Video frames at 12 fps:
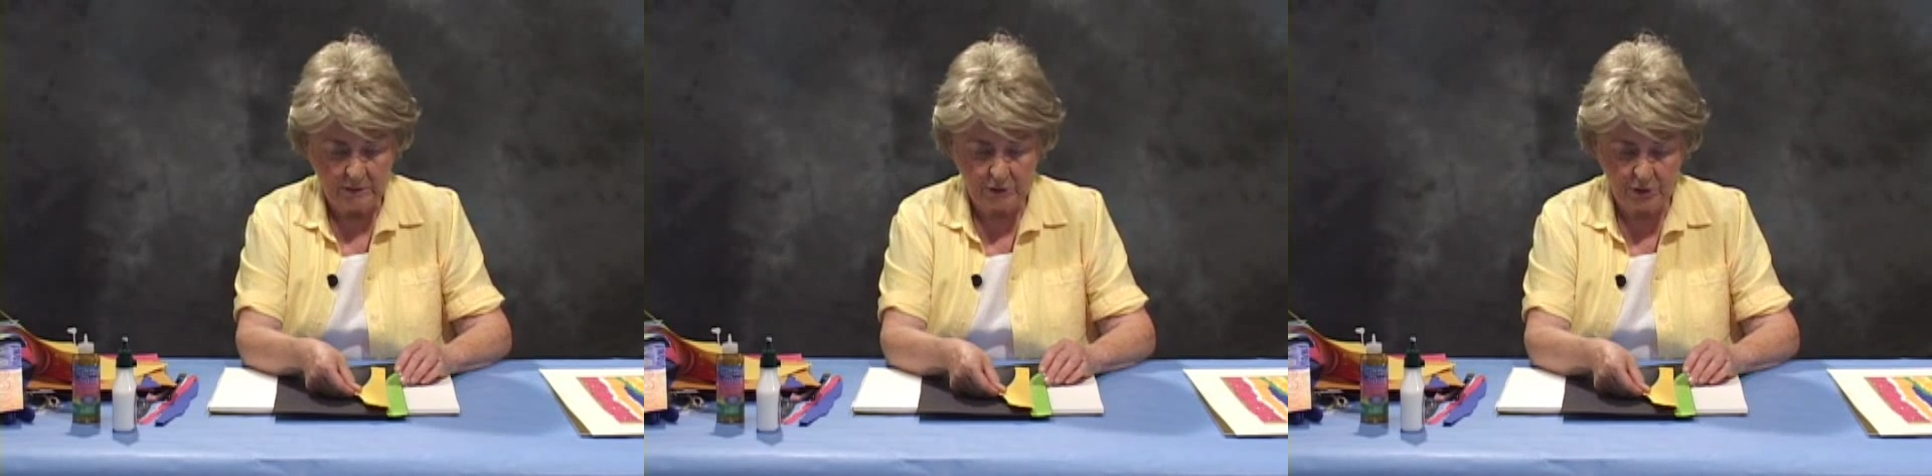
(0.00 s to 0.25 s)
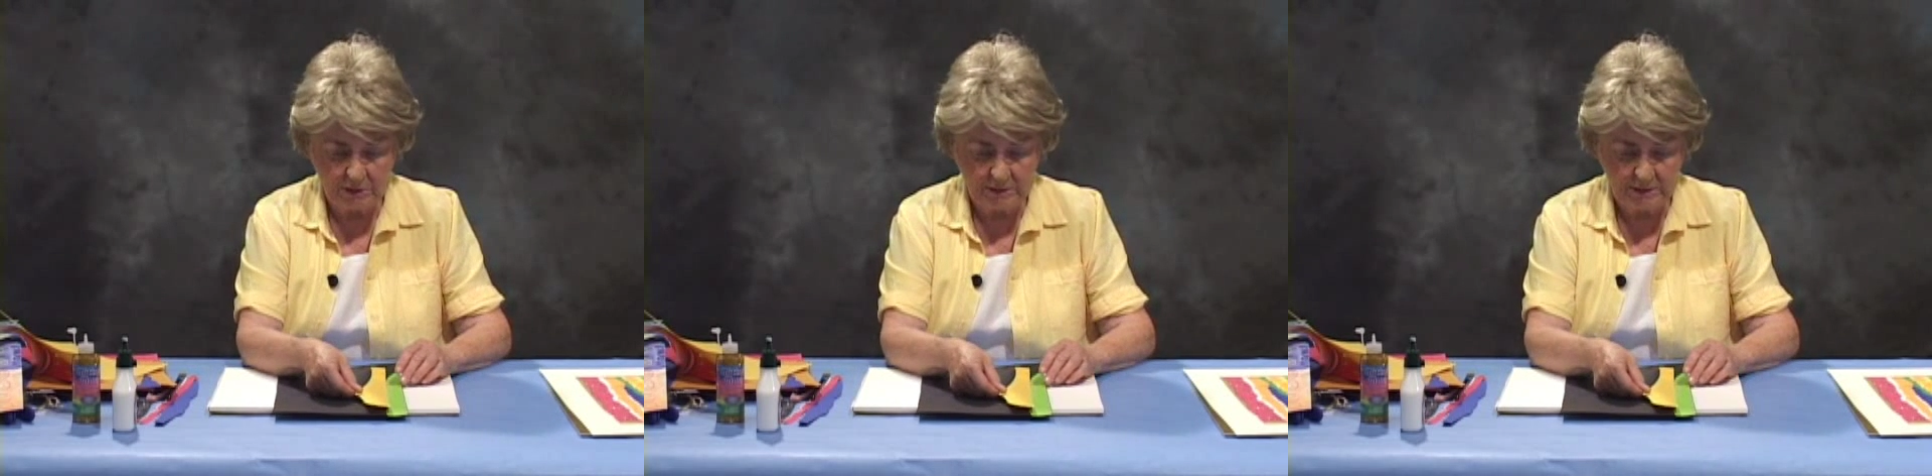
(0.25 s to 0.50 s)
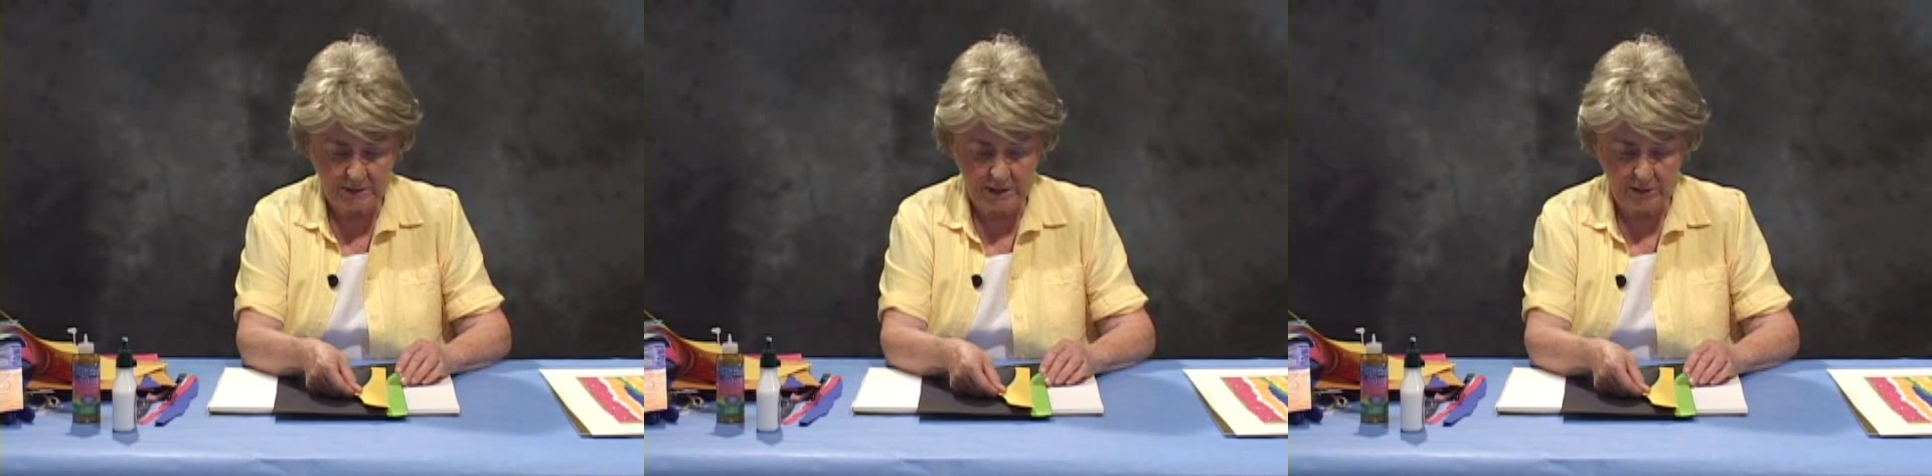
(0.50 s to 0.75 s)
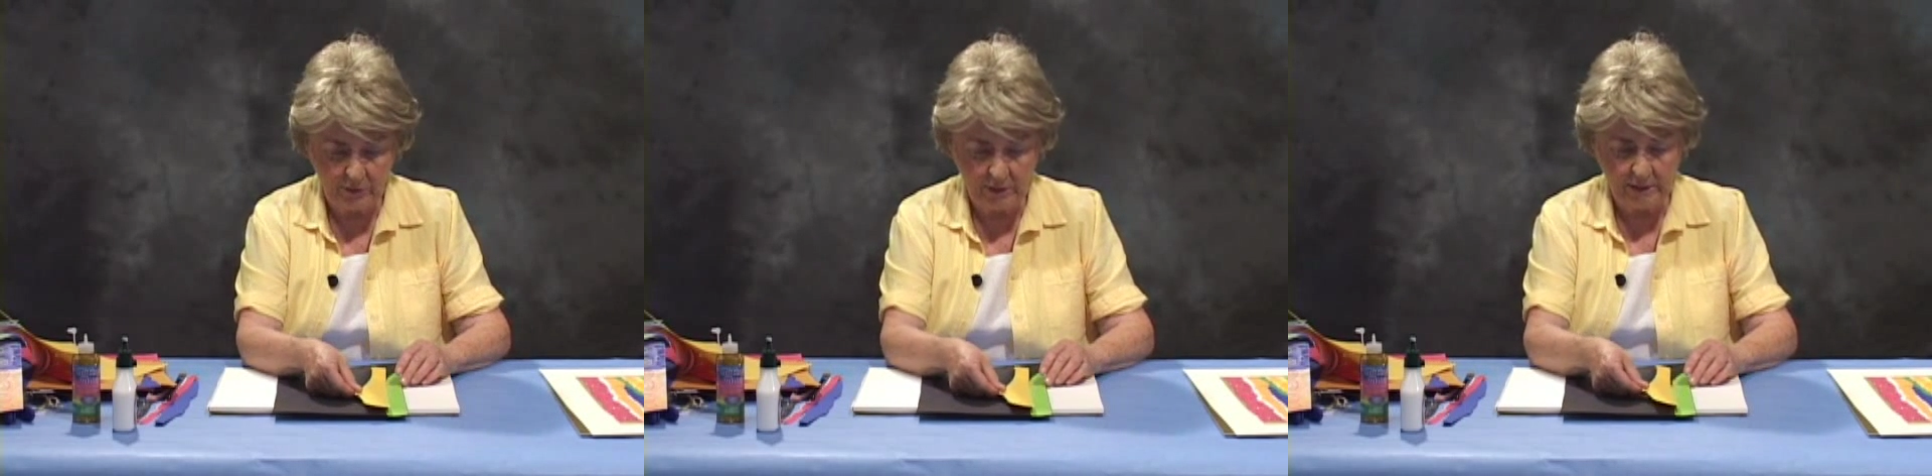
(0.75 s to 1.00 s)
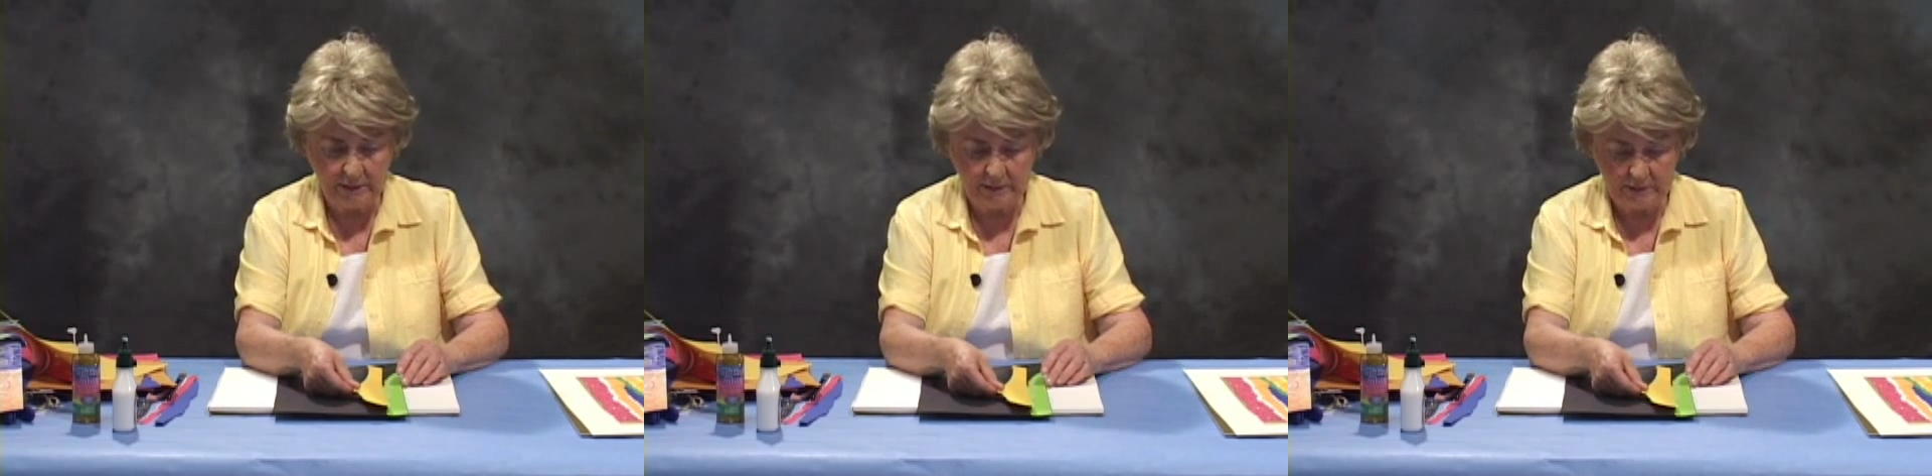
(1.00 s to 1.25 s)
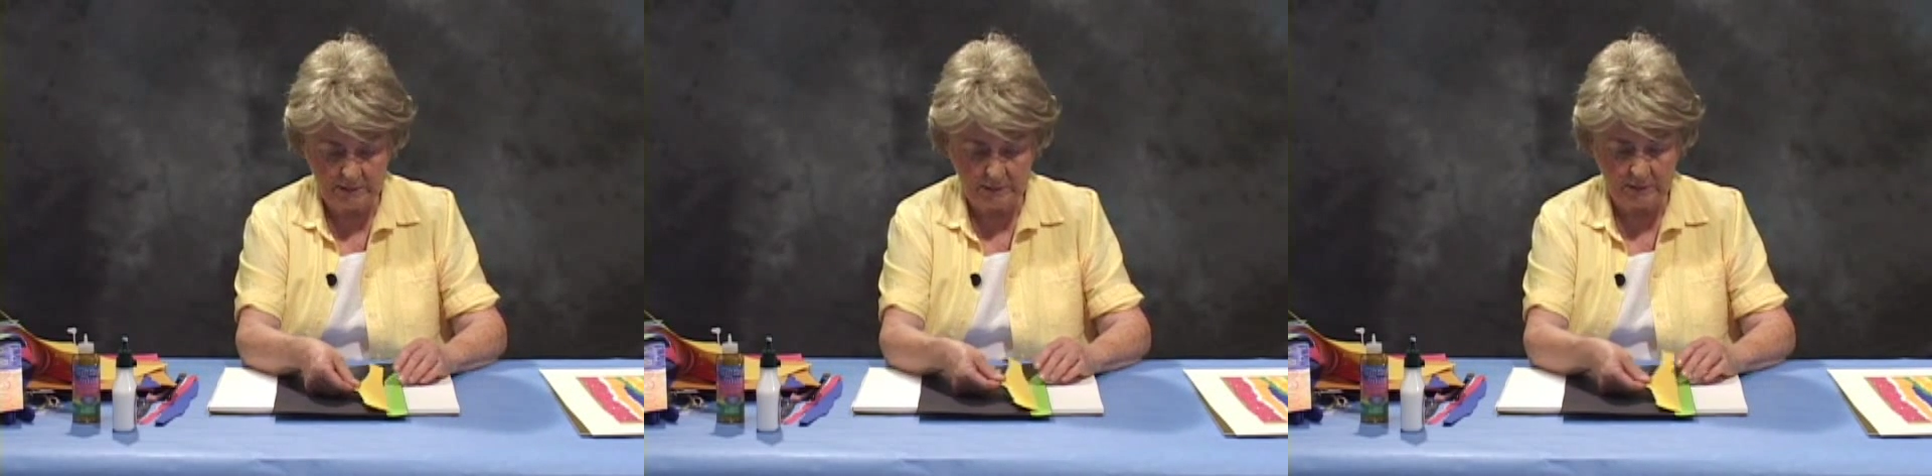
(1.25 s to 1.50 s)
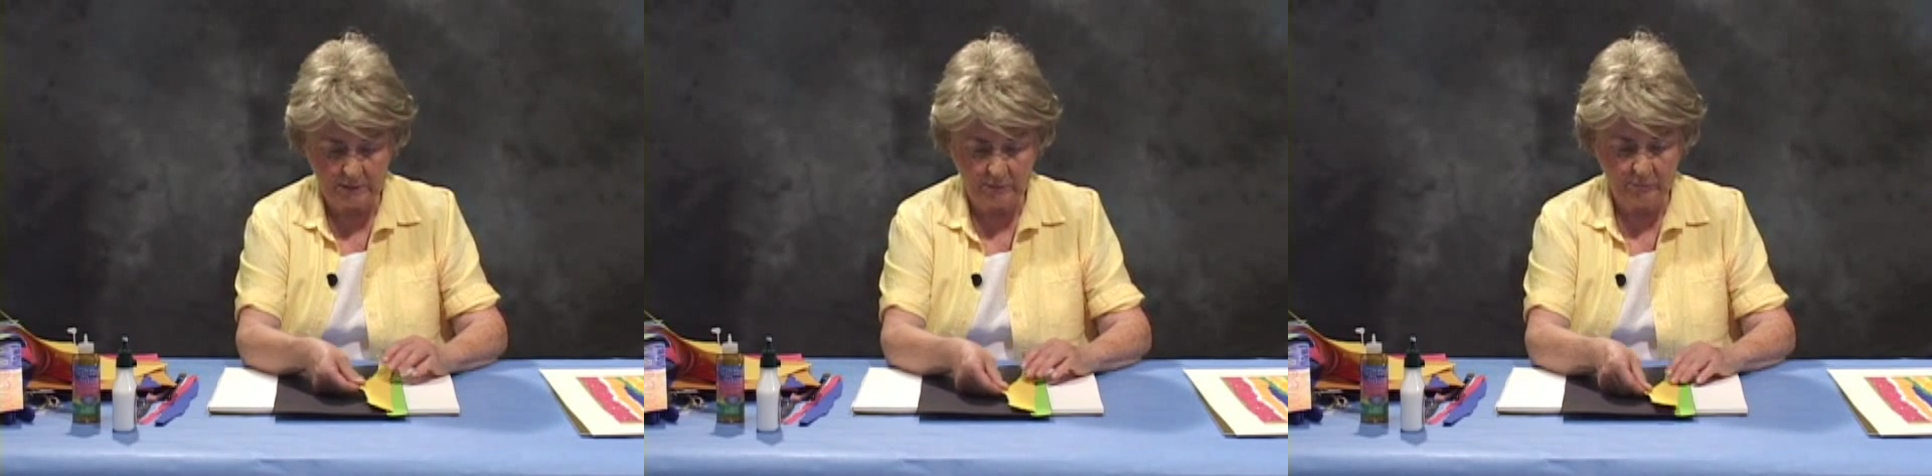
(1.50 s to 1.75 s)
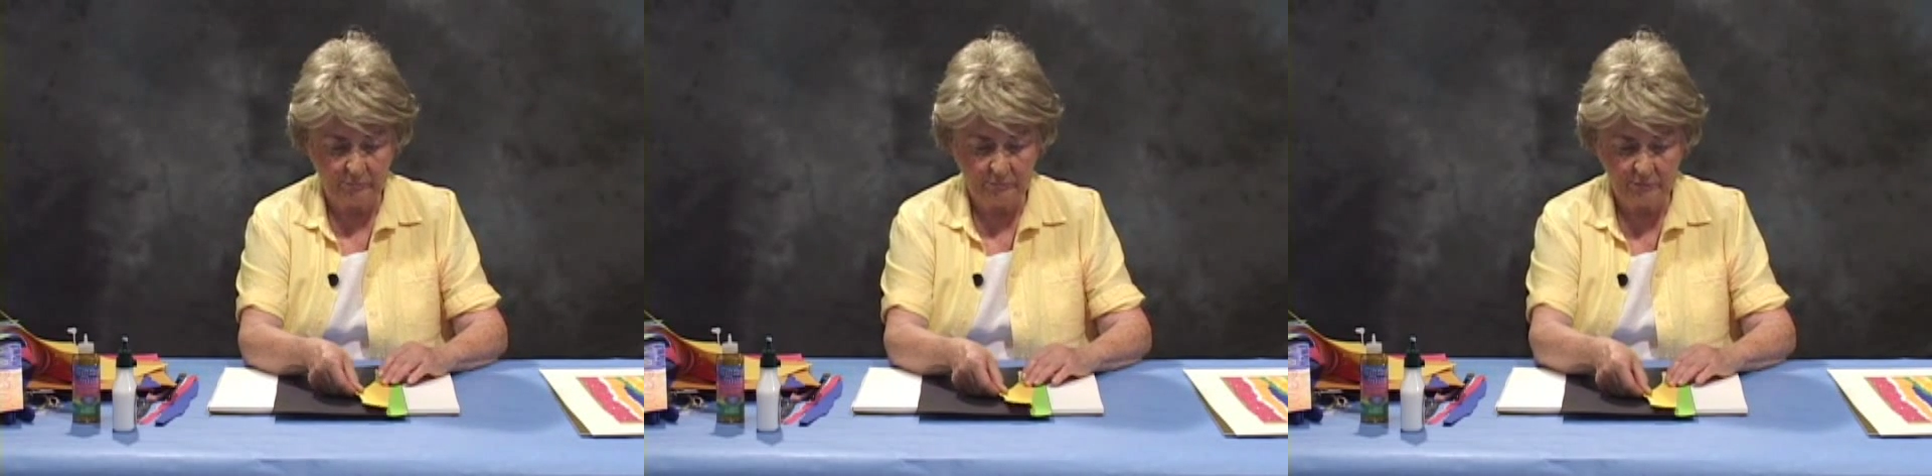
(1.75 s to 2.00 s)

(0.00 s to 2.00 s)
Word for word: just tearing it uh,